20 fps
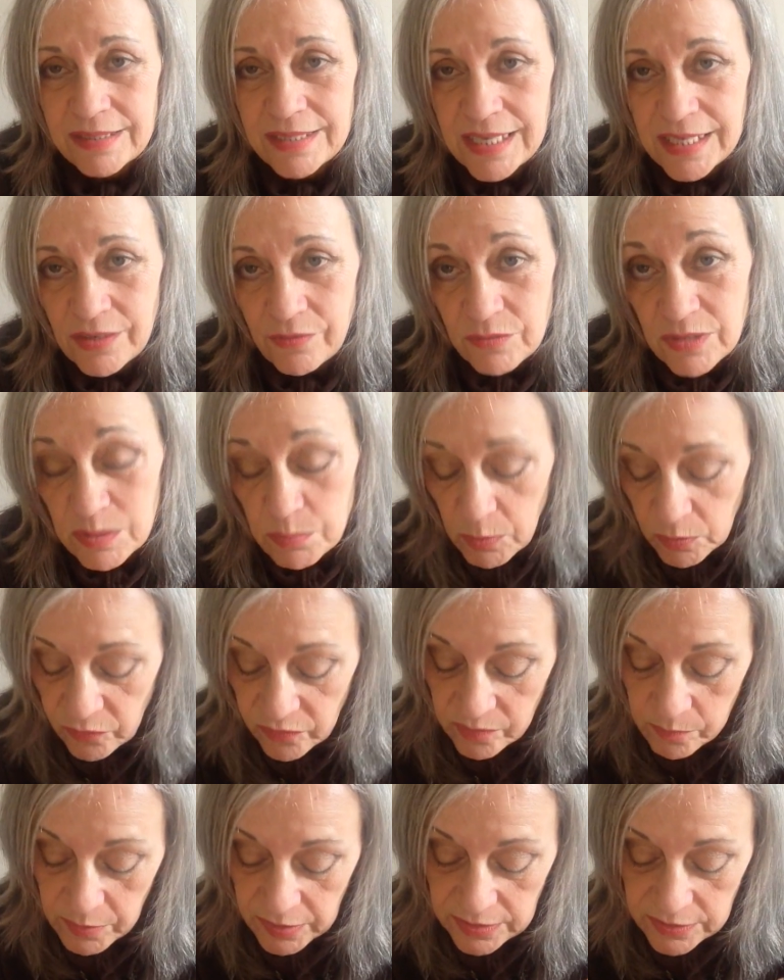taking
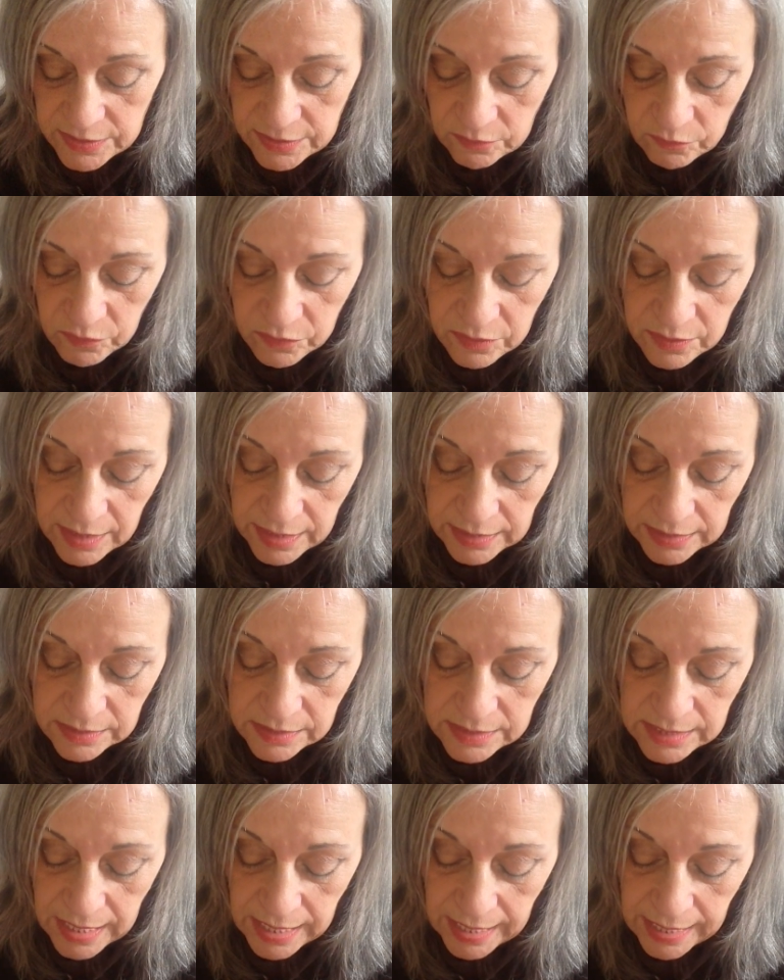responsibility for
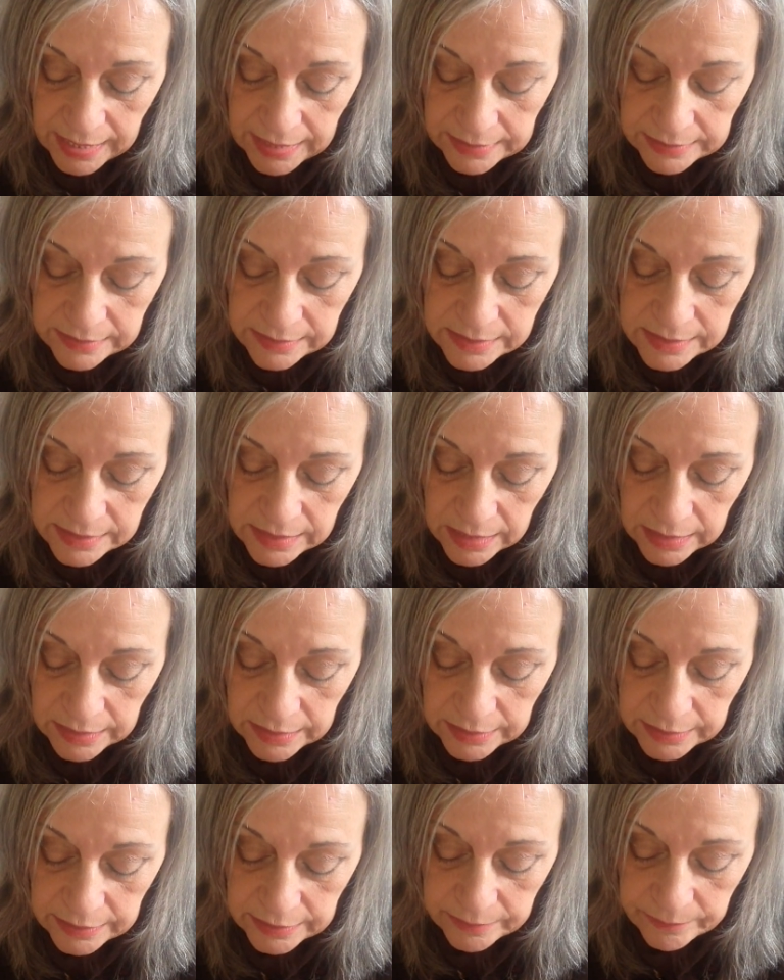things, and
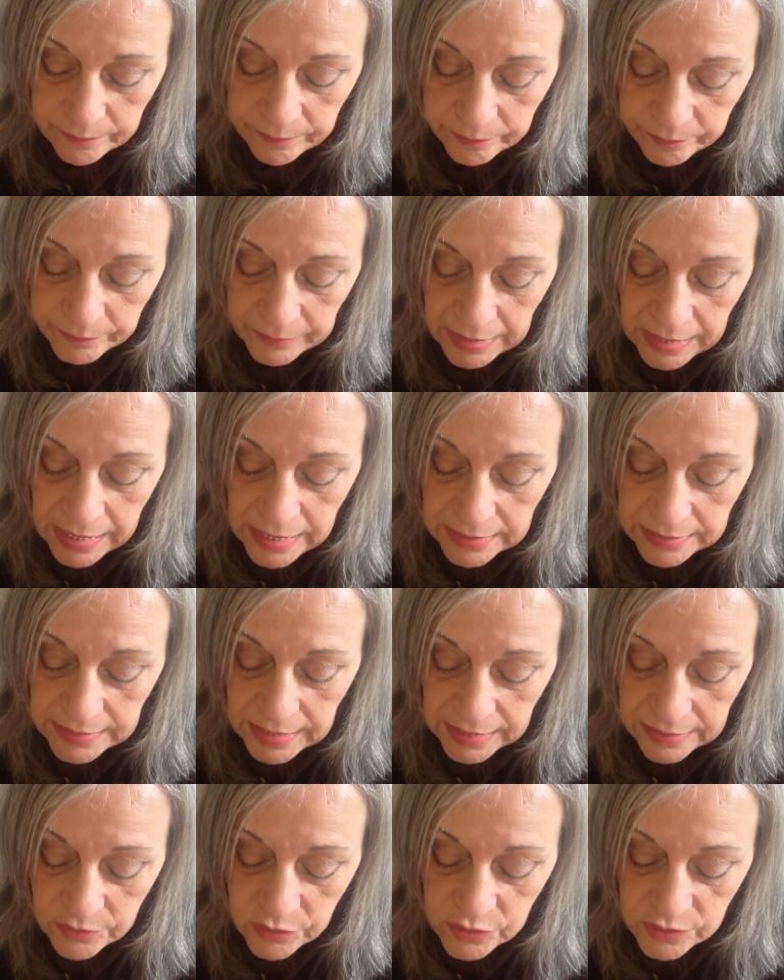
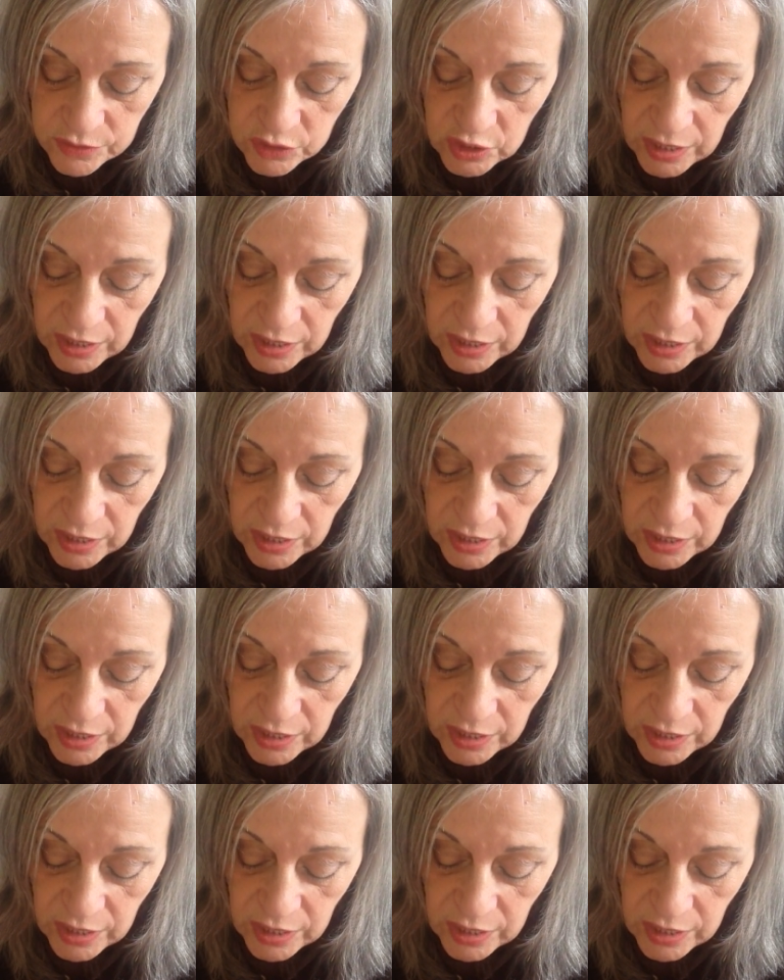being